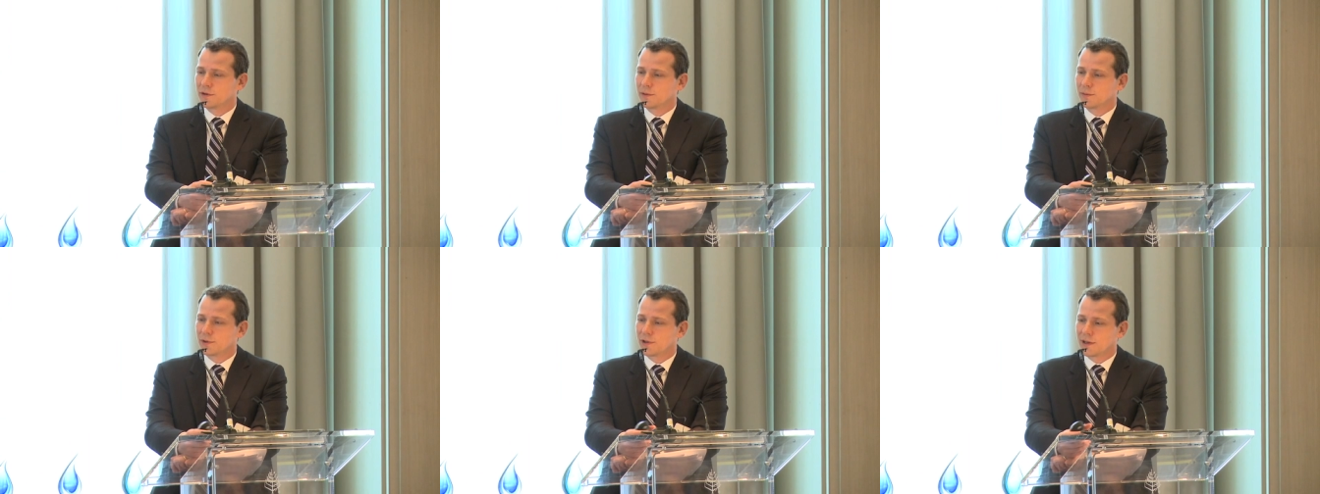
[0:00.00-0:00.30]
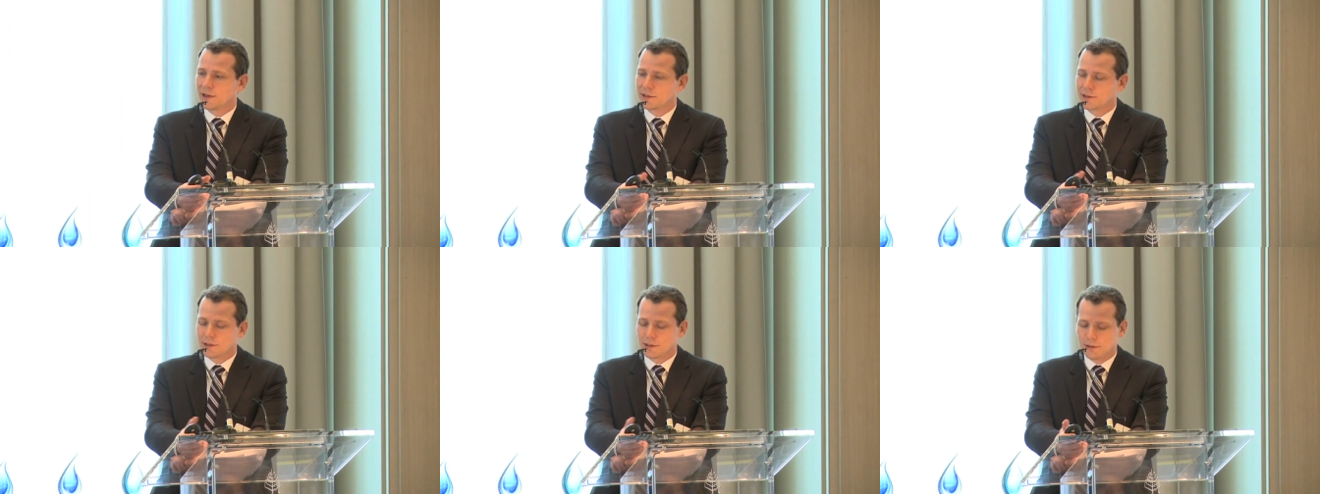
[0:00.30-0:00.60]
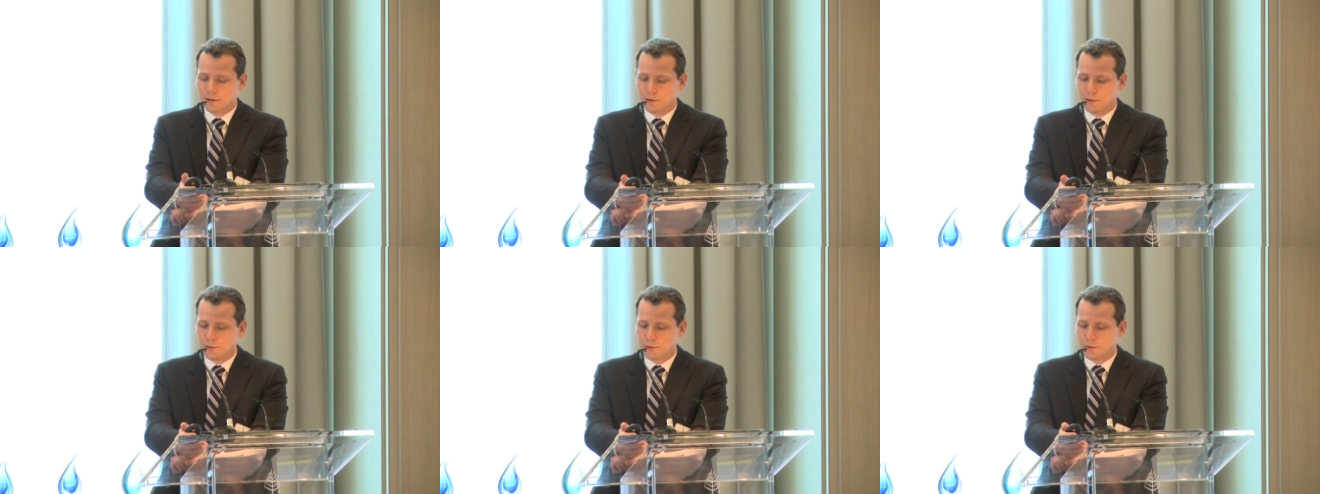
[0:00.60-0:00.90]
it applies
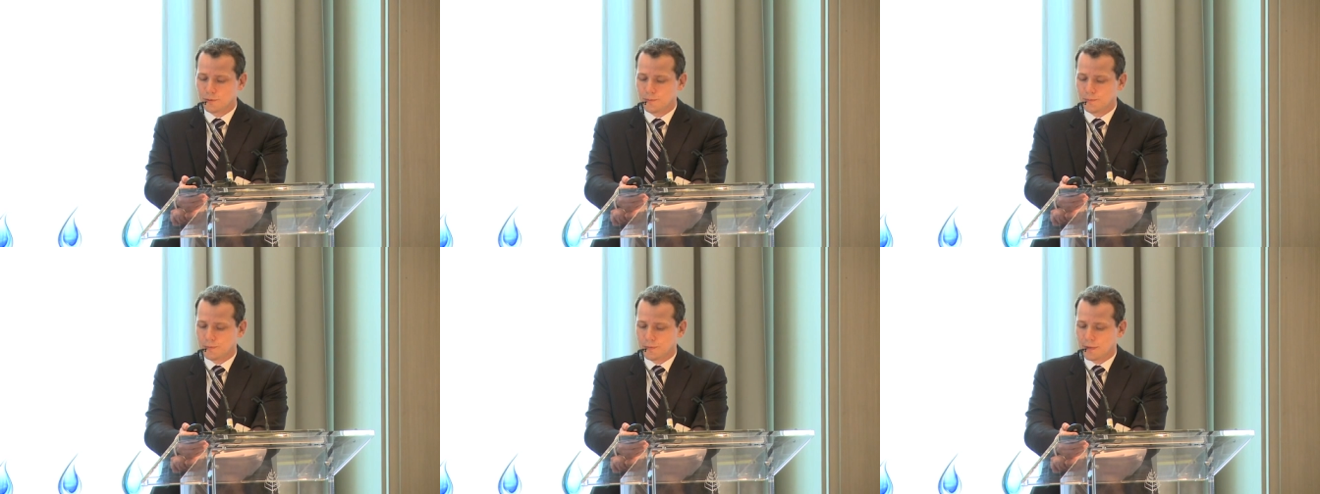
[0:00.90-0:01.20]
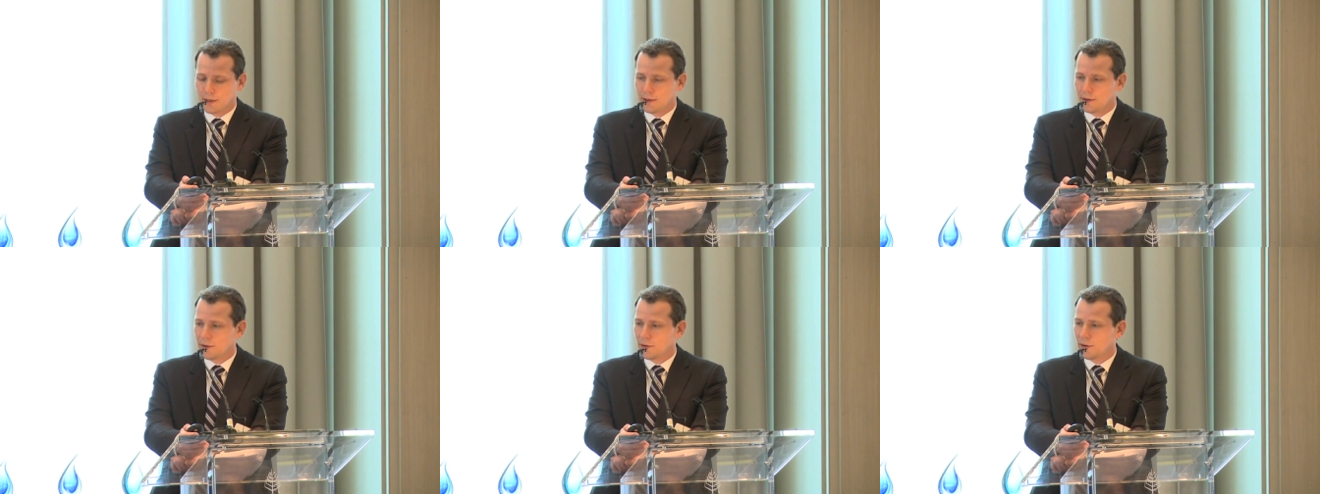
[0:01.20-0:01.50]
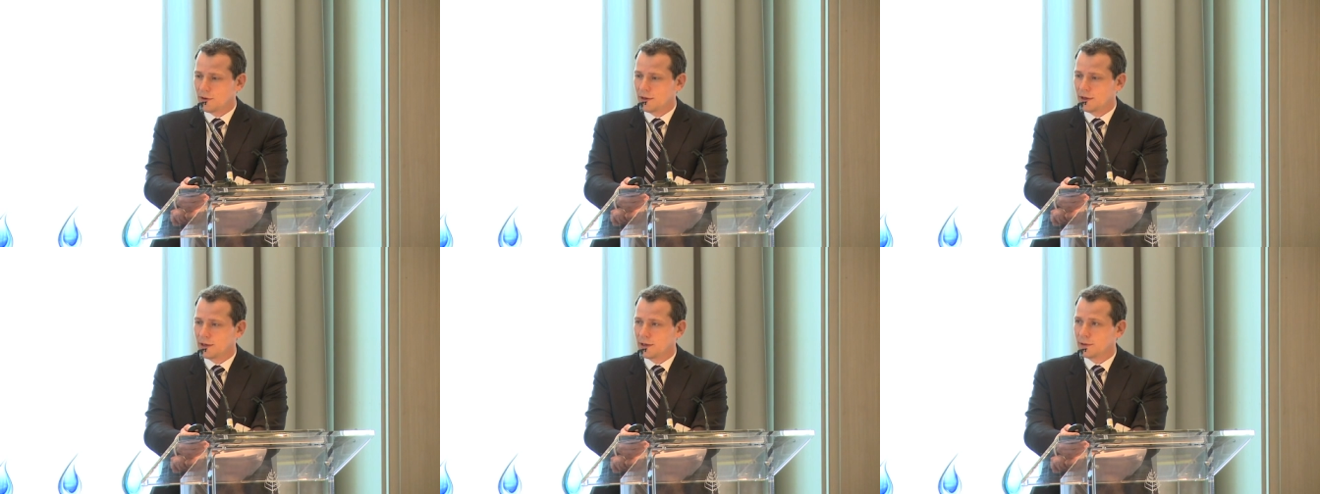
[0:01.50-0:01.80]
to new
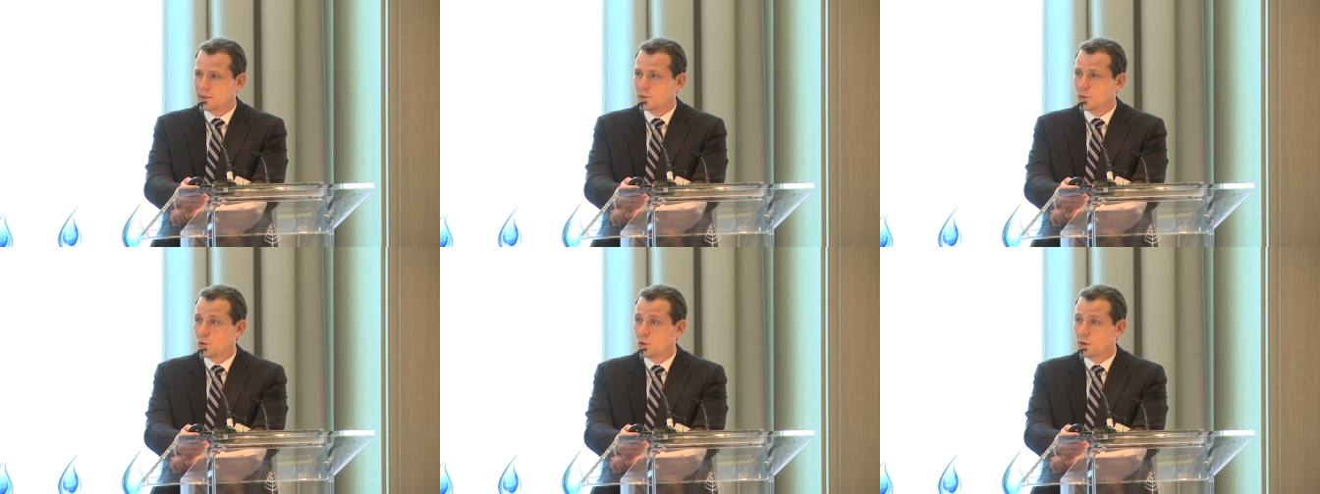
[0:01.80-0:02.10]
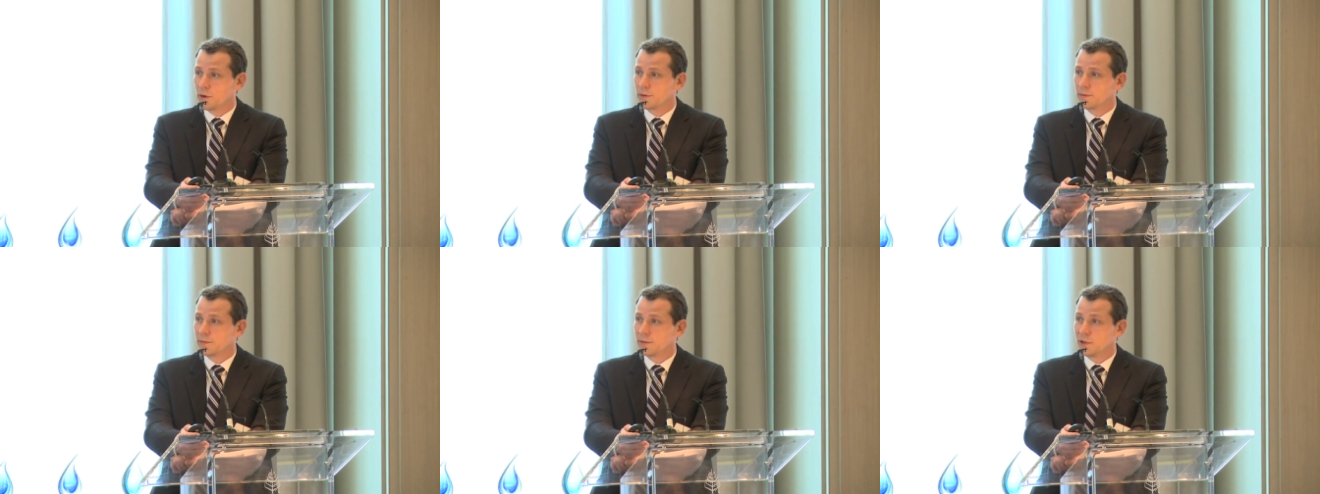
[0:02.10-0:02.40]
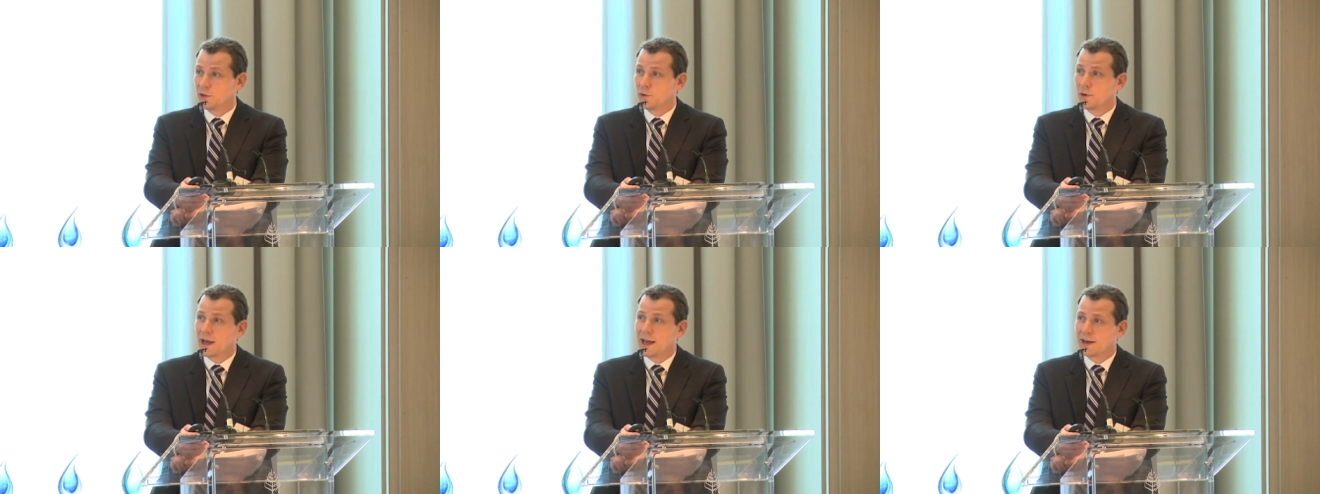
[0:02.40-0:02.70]

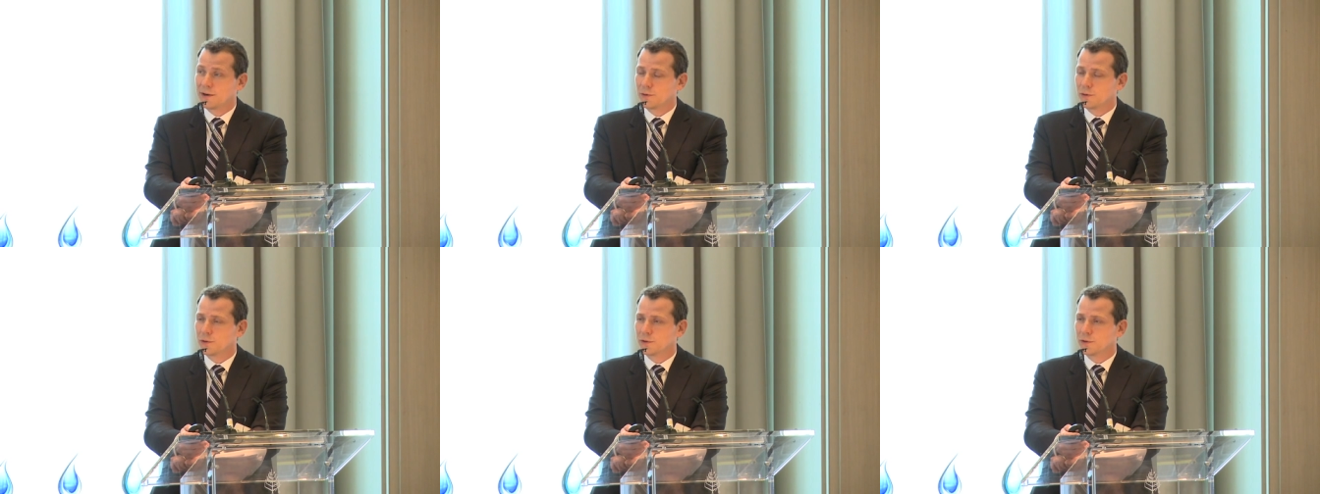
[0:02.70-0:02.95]
and